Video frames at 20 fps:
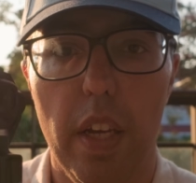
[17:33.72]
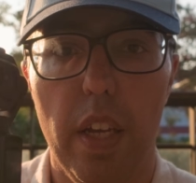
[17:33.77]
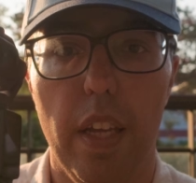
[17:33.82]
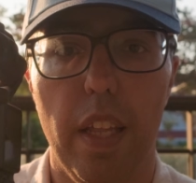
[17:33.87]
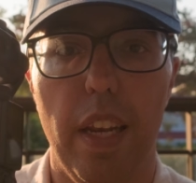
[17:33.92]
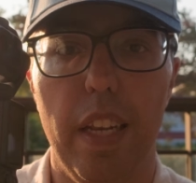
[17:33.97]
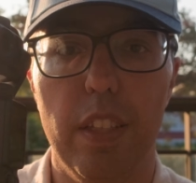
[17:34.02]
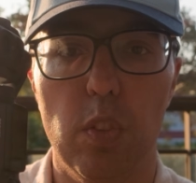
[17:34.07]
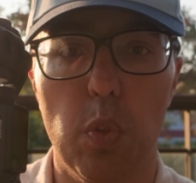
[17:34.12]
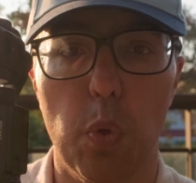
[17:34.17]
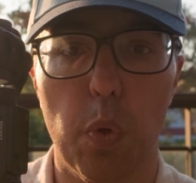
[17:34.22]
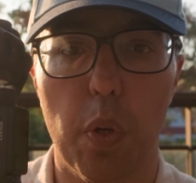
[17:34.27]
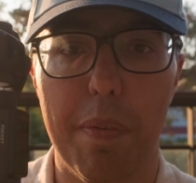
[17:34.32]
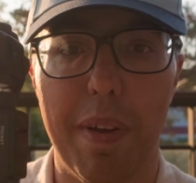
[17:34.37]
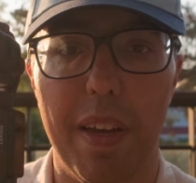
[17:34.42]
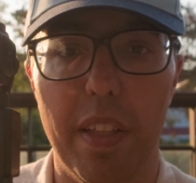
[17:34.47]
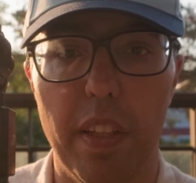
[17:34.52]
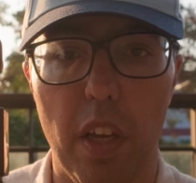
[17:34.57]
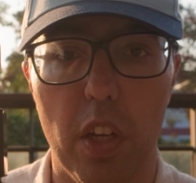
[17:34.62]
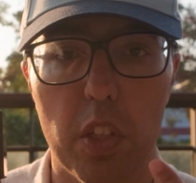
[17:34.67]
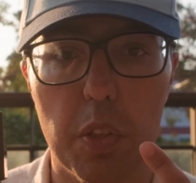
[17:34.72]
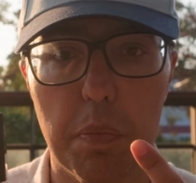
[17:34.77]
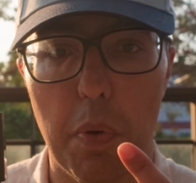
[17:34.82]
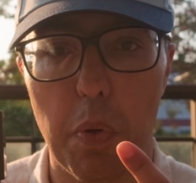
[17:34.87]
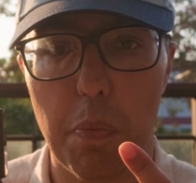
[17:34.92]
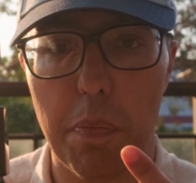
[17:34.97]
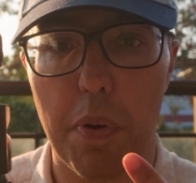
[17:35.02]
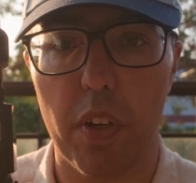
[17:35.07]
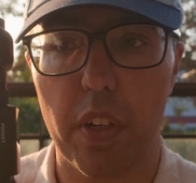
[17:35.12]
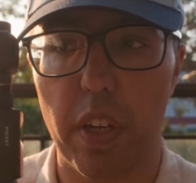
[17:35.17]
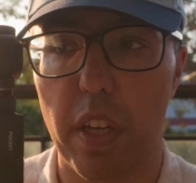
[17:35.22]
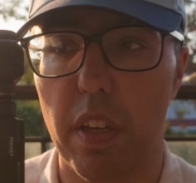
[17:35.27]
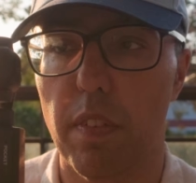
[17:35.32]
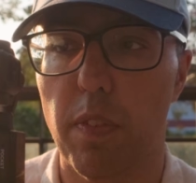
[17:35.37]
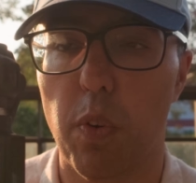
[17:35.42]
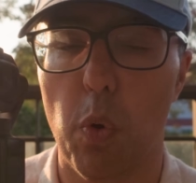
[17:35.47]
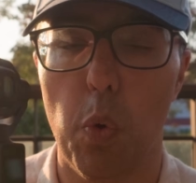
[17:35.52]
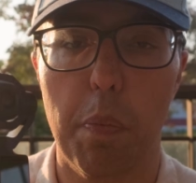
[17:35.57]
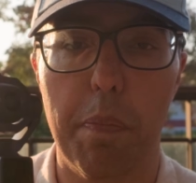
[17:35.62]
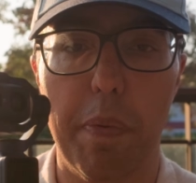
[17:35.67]
Let's talk about the Osmo Pocket
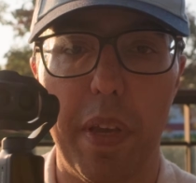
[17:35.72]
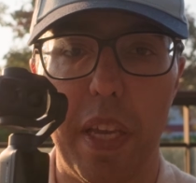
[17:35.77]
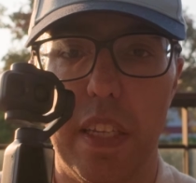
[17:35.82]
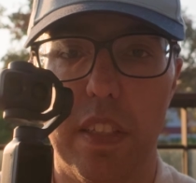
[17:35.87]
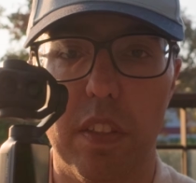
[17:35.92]
4P.